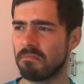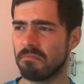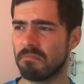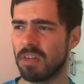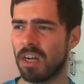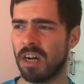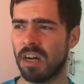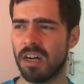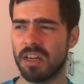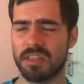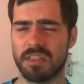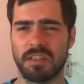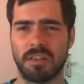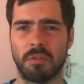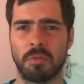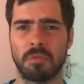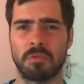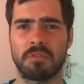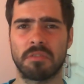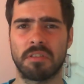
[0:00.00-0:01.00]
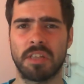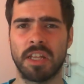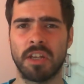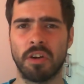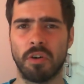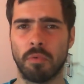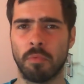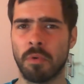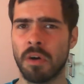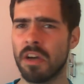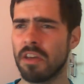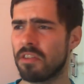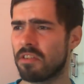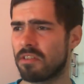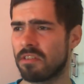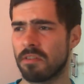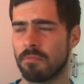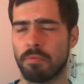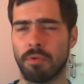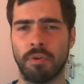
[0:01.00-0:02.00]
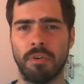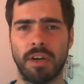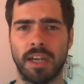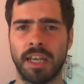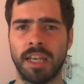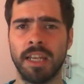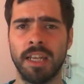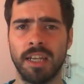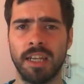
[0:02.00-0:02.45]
arseholes, they're not worth supporting.